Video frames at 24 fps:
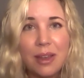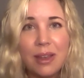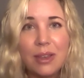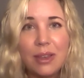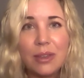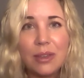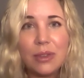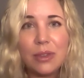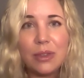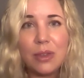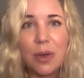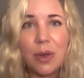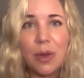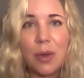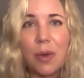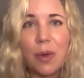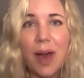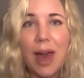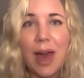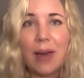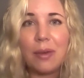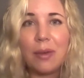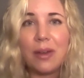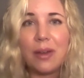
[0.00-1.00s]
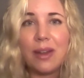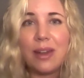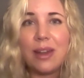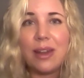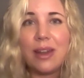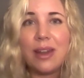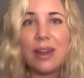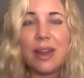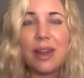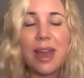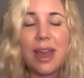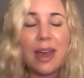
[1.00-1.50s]
So I would
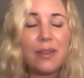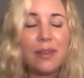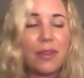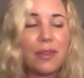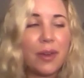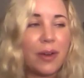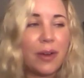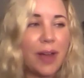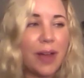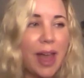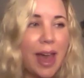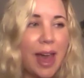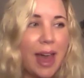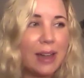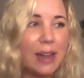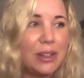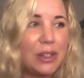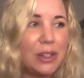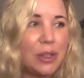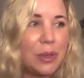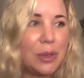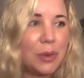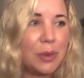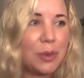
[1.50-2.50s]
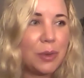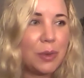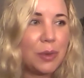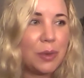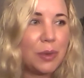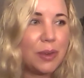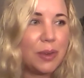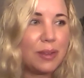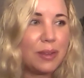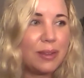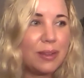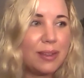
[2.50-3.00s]
never add
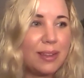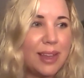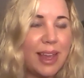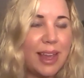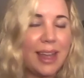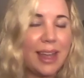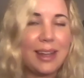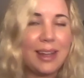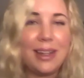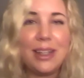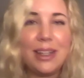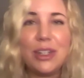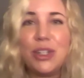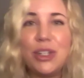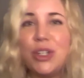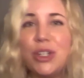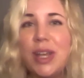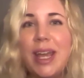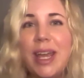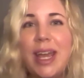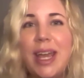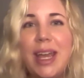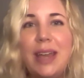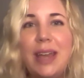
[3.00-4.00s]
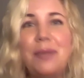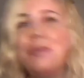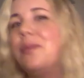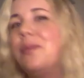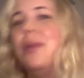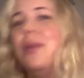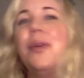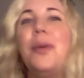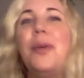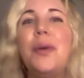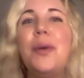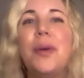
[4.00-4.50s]
to any
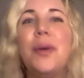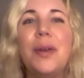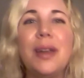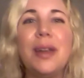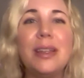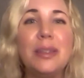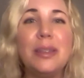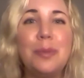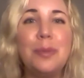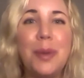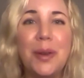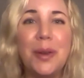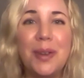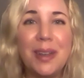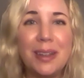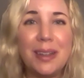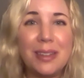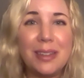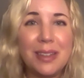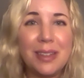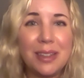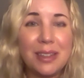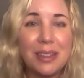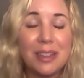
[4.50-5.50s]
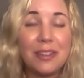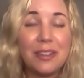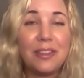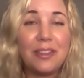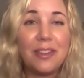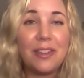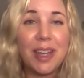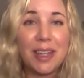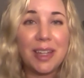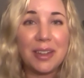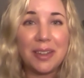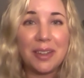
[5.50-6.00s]
shame or experiences of
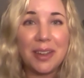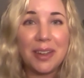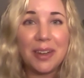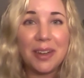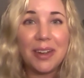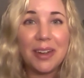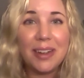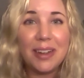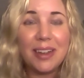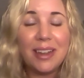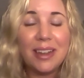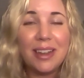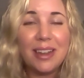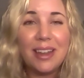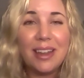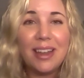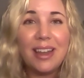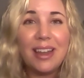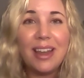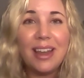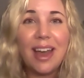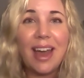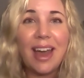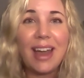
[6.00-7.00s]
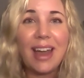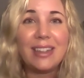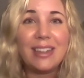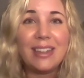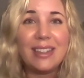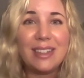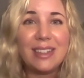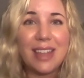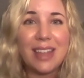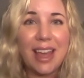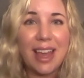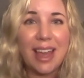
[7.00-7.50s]
failure. I'd
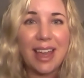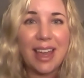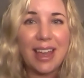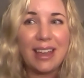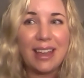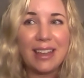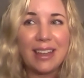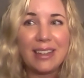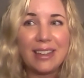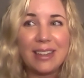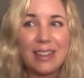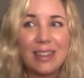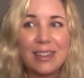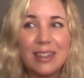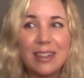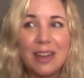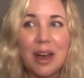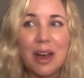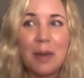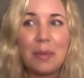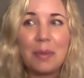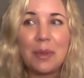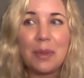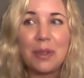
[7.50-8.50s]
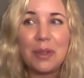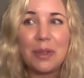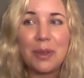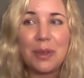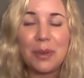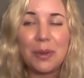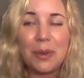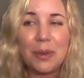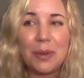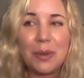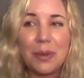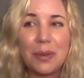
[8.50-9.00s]
say it's
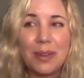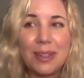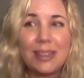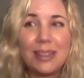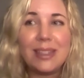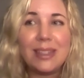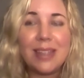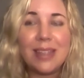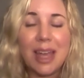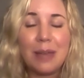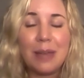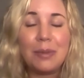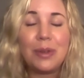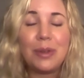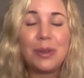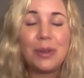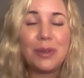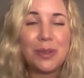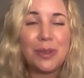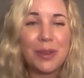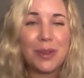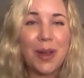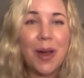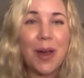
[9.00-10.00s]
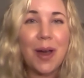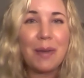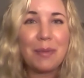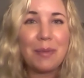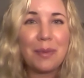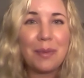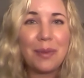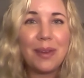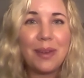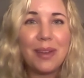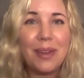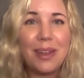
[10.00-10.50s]
time to
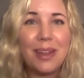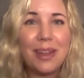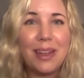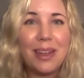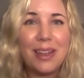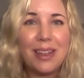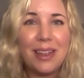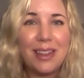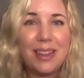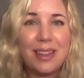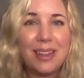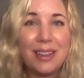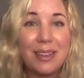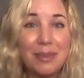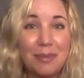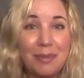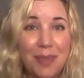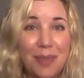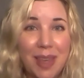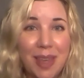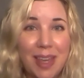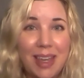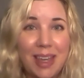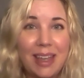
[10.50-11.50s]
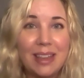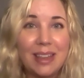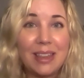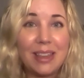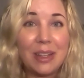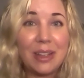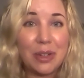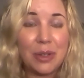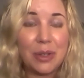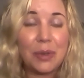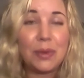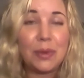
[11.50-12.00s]
stop being in
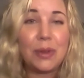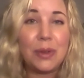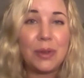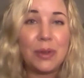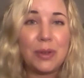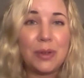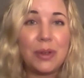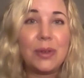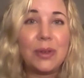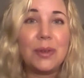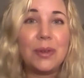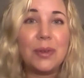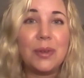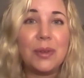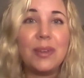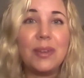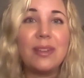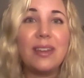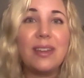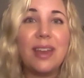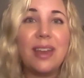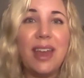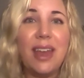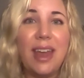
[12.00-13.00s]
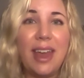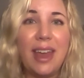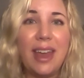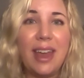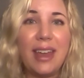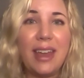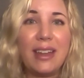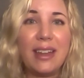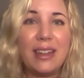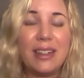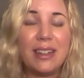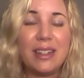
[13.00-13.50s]
the do
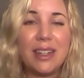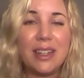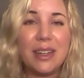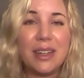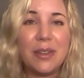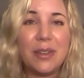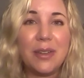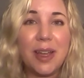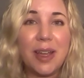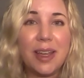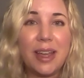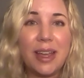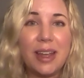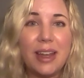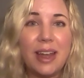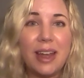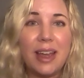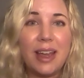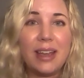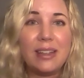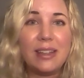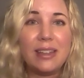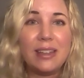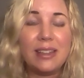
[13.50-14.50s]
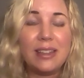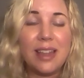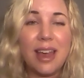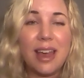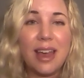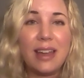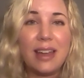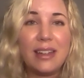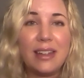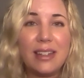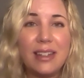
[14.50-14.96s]
and recognize that